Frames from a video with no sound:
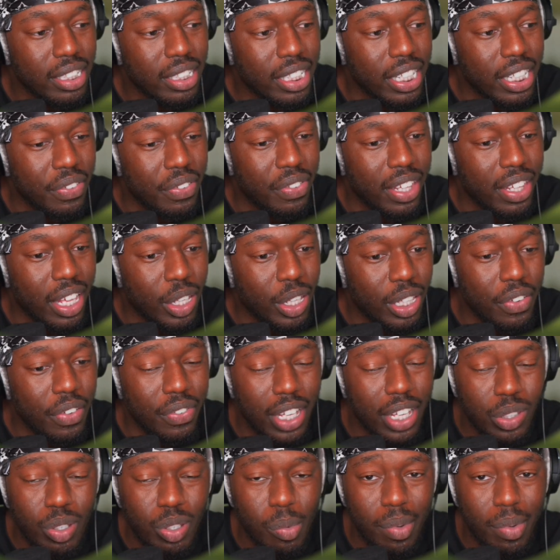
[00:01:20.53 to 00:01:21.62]
If
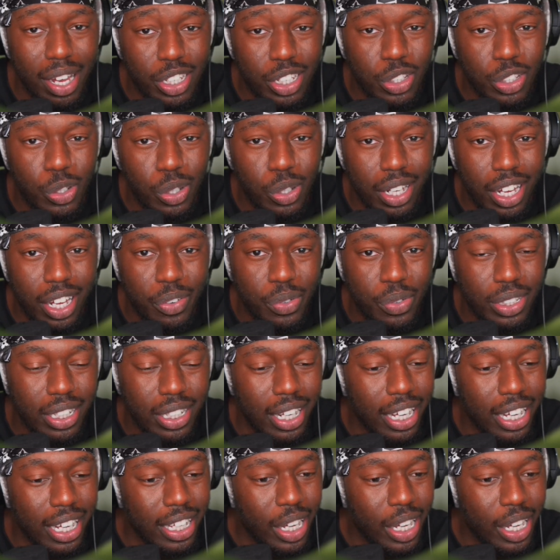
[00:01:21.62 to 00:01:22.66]
that's what my school life was like, I